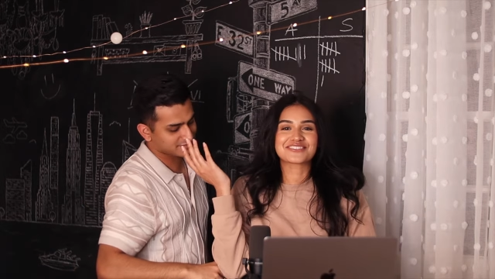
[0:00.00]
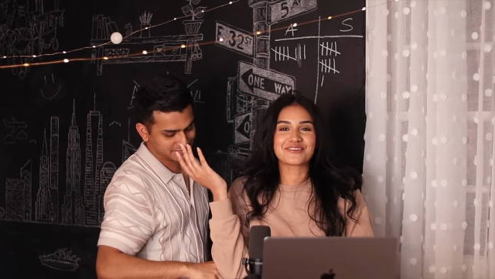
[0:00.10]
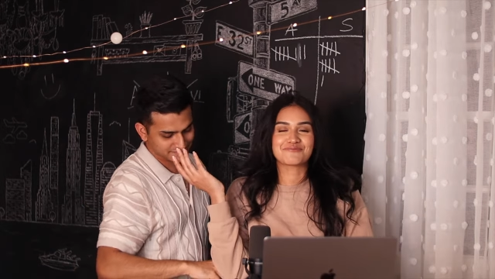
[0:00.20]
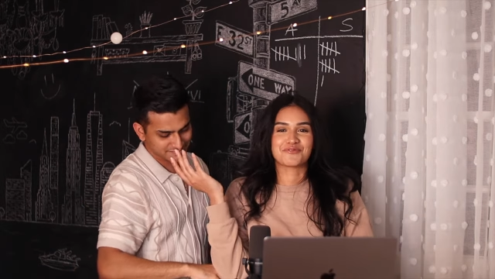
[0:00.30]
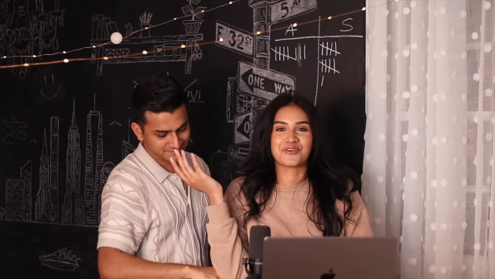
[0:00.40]

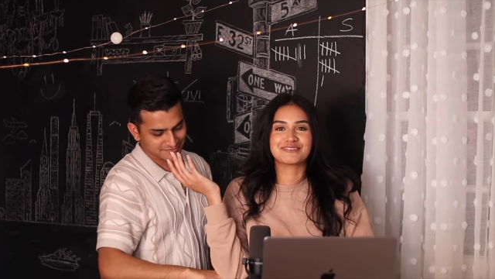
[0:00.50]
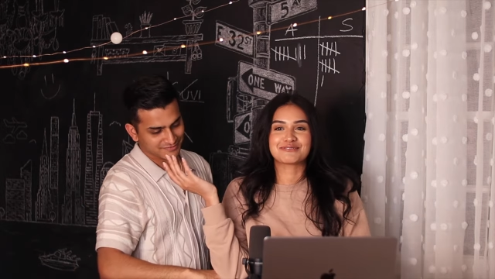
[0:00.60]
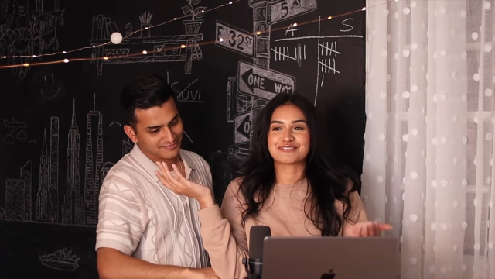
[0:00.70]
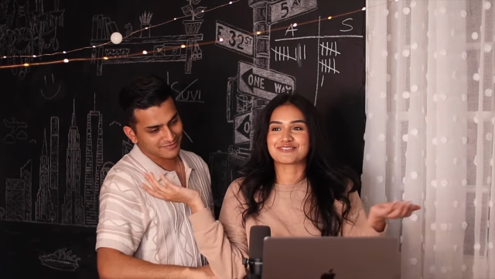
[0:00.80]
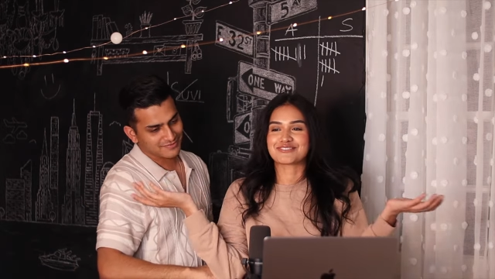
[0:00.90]
Speaker 1: yourself
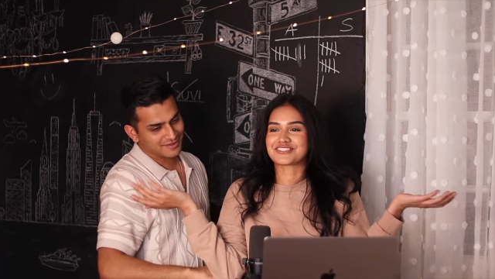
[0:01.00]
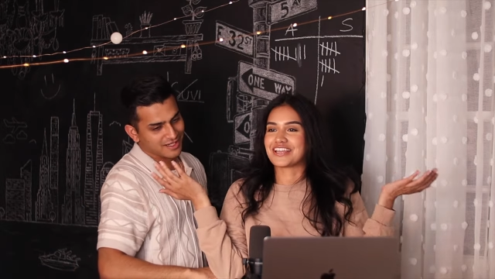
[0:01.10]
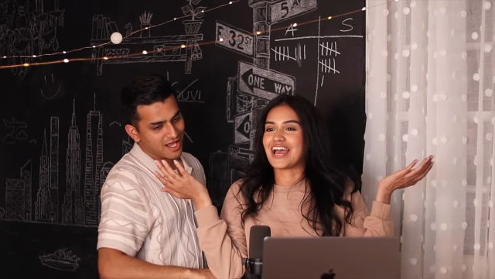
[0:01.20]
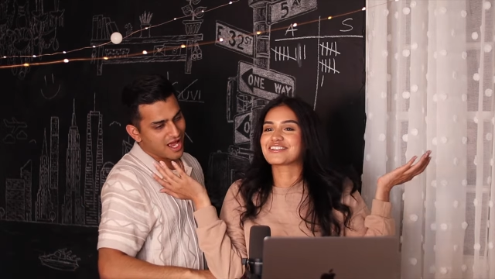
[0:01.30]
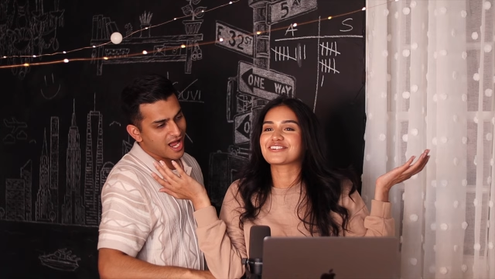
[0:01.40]
points because you're
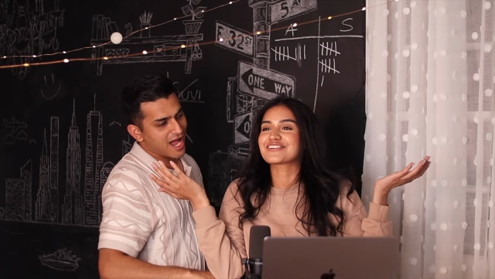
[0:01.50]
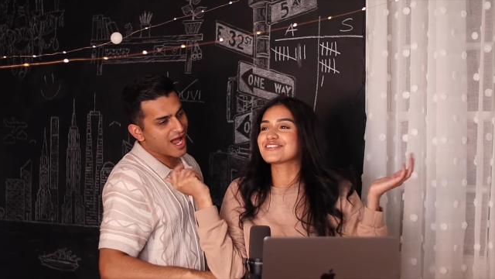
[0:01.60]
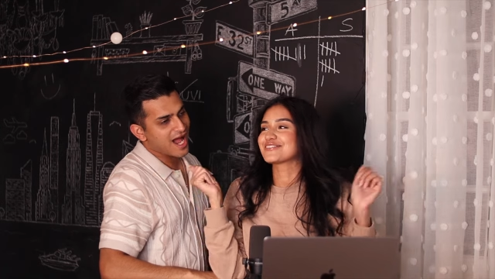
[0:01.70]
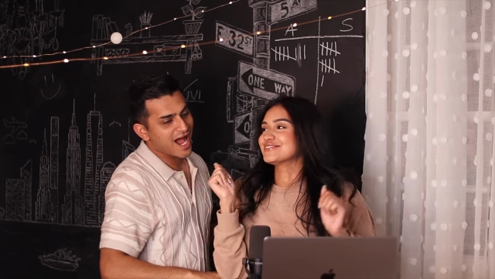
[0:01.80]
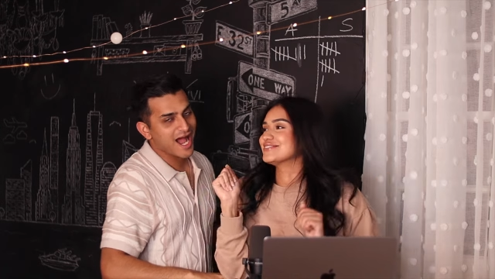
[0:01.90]
sad. You're
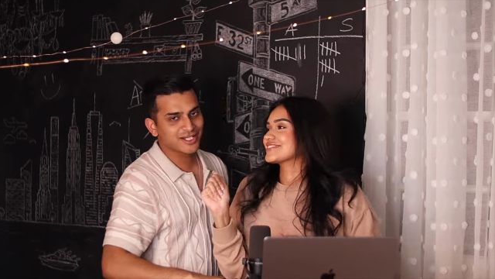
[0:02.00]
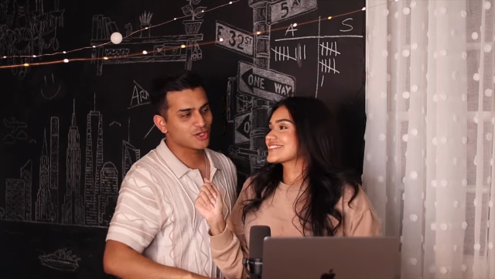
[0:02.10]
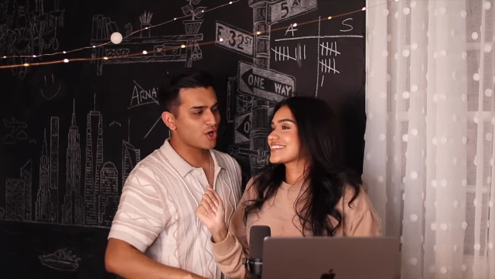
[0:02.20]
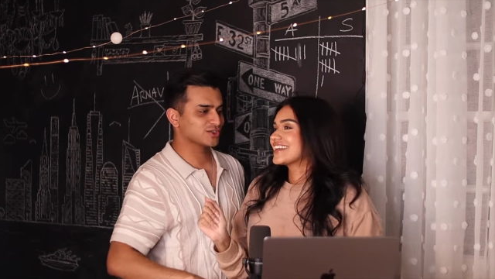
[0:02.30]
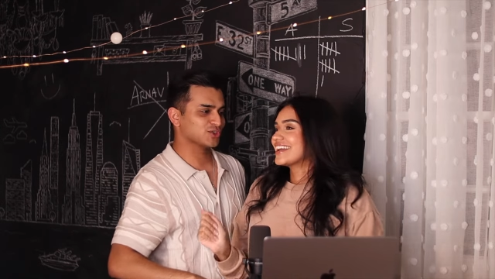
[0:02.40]
gonna lose.
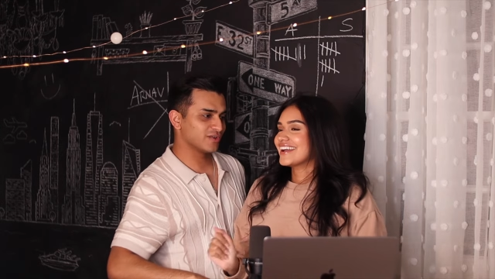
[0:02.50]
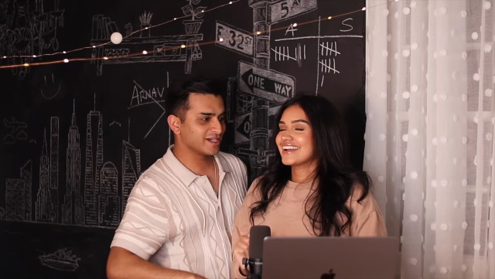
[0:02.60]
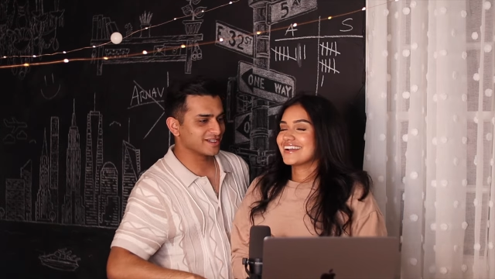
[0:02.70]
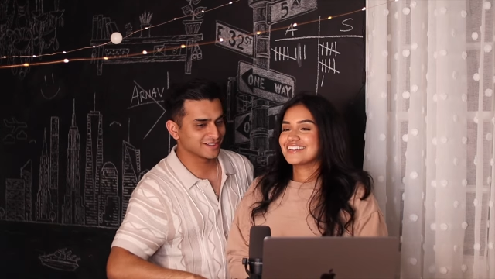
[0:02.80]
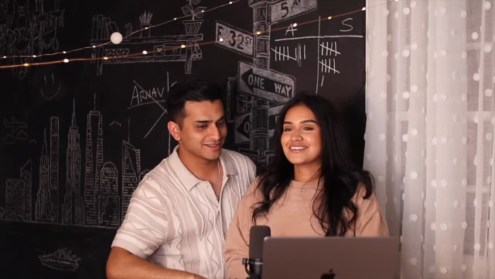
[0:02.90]
I lost
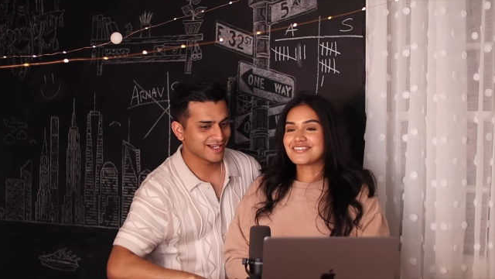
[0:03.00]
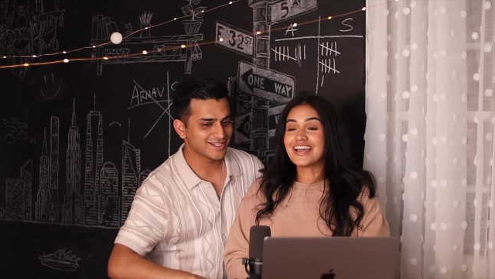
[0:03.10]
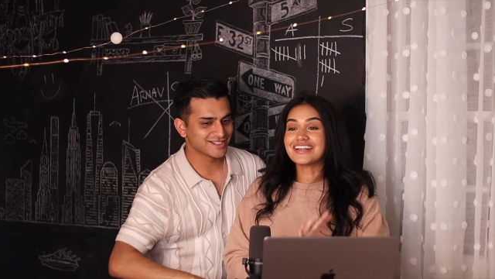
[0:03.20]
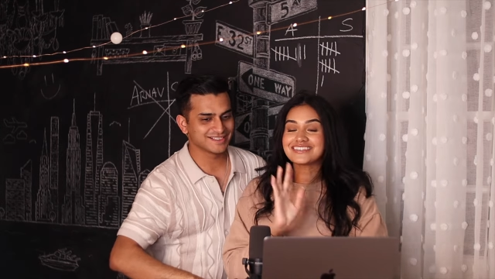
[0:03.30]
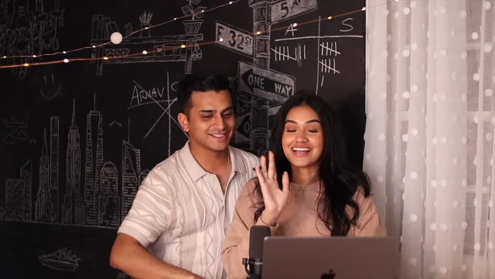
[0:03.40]
already.
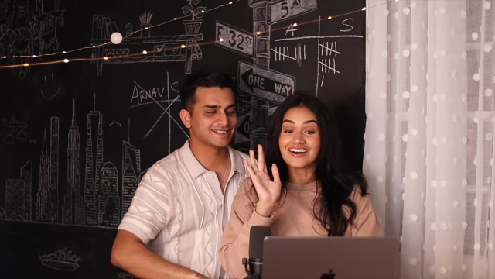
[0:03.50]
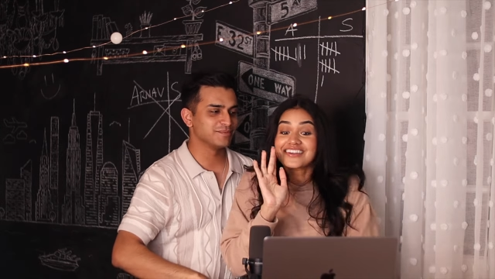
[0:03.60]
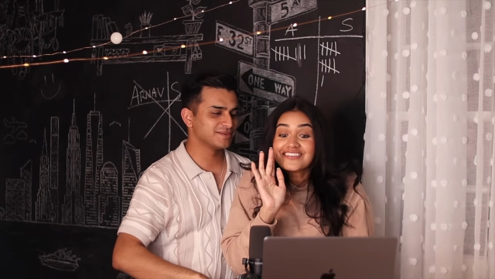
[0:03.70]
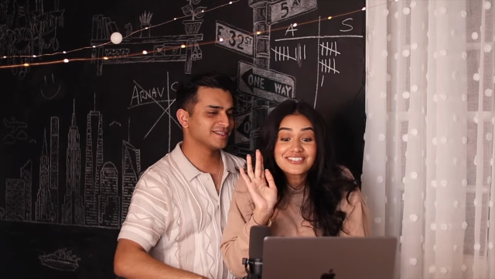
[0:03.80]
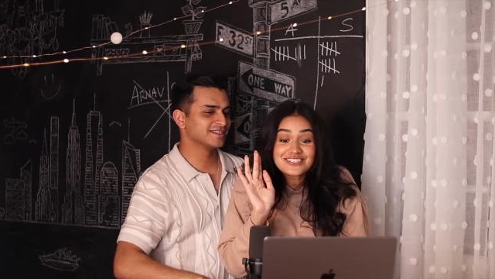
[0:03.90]
Fine. I just need
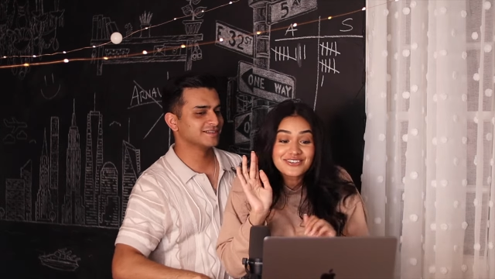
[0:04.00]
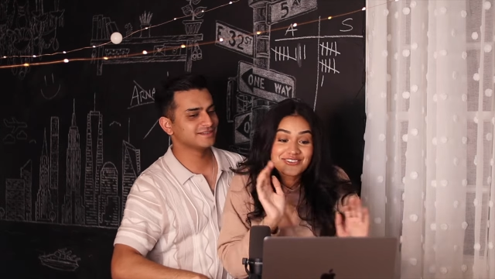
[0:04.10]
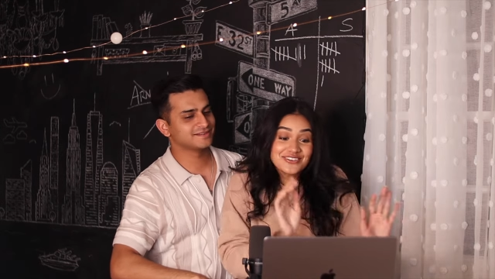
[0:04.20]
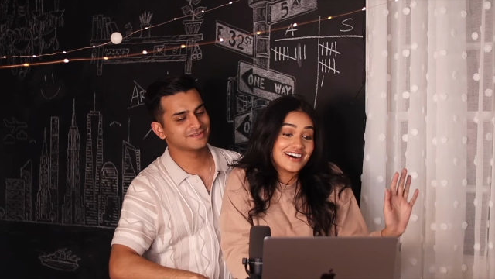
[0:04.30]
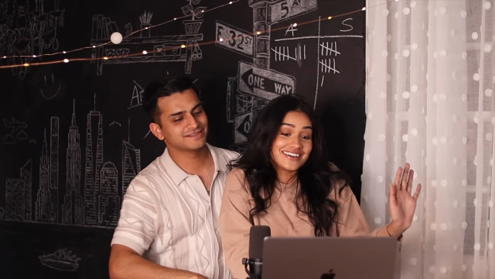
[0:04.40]
I'll something. give it to
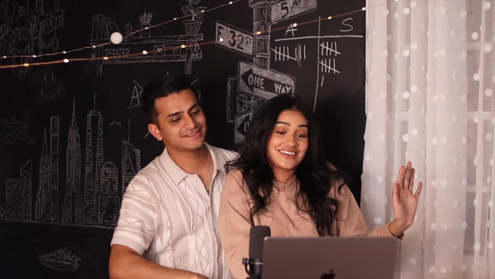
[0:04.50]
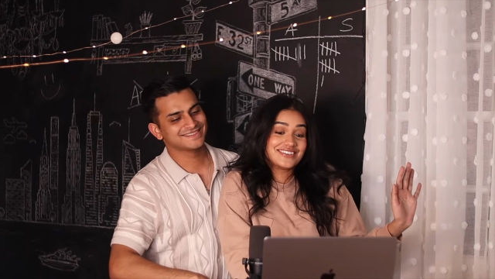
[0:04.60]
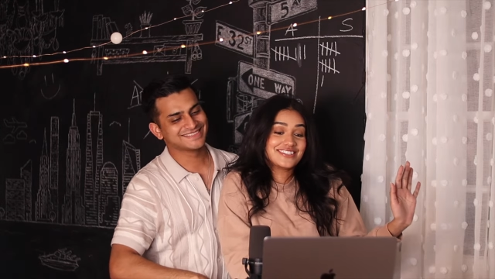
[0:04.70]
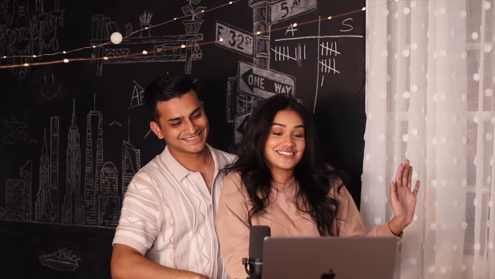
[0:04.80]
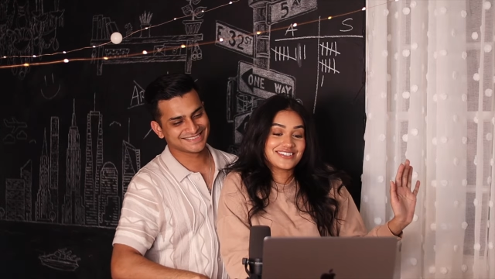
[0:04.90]
you. I'll
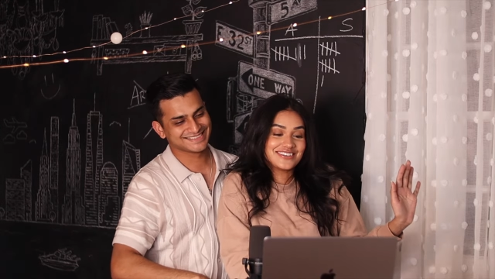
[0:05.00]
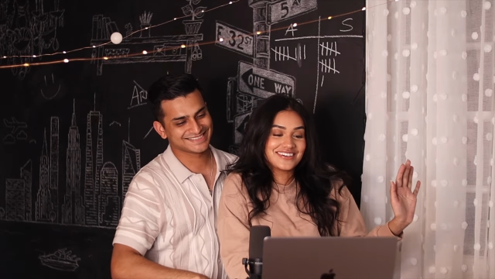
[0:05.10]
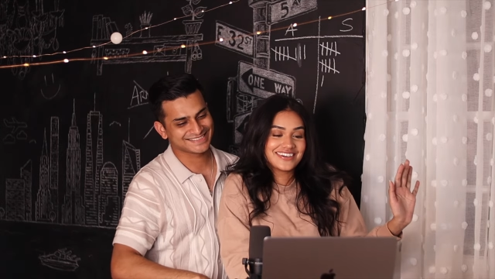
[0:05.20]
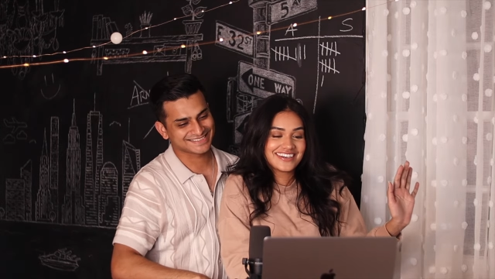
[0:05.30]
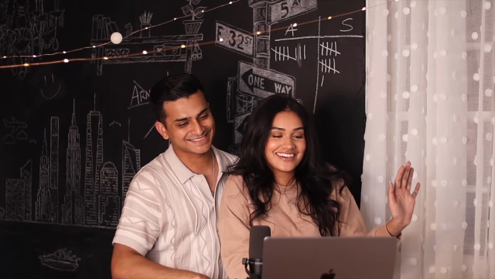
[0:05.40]
give it to
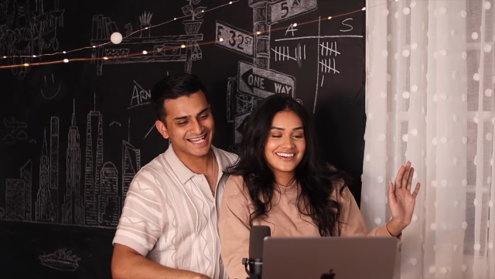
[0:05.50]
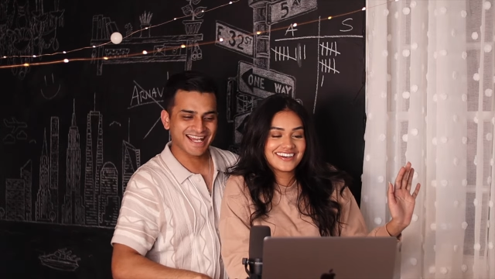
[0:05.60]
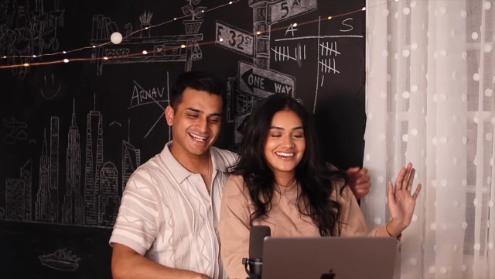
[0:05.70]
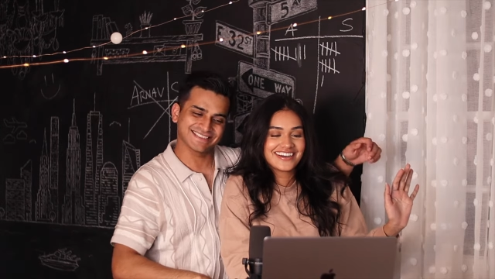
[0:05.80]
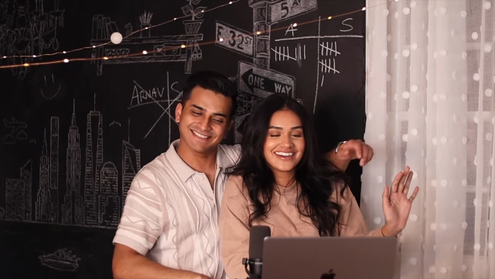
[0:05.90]
you.
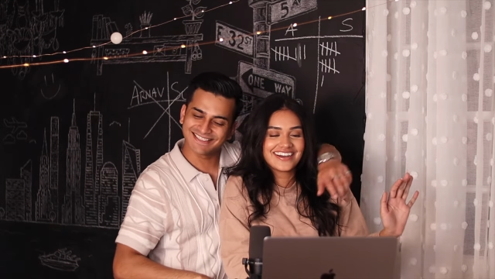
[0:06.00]
Thanks,